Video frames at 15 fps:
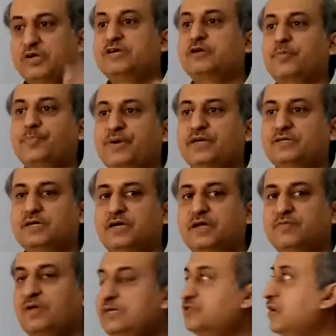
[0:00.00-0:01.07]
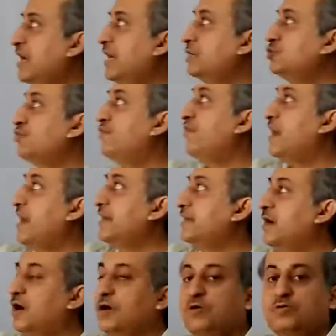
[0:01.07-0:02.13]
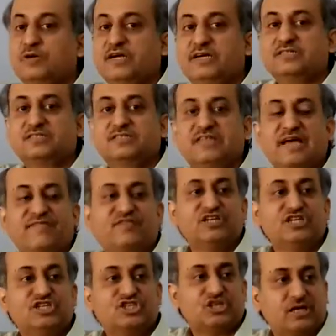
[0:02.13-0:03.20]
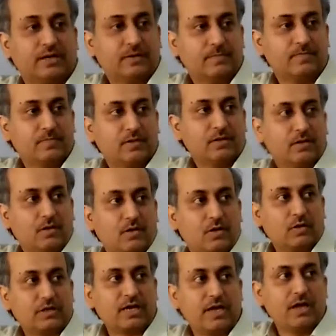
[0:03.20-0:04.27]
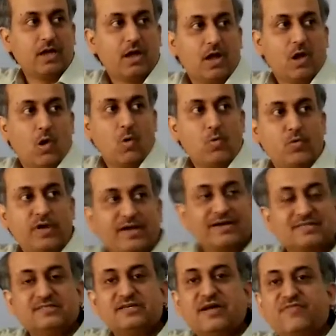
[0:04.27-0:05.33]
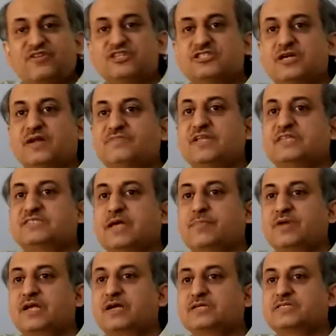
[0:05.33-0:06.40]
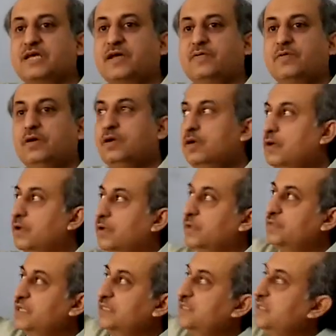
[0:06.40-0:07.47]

interpreter will try to find out its definition. Okay, where is the definition of the sum recursive? This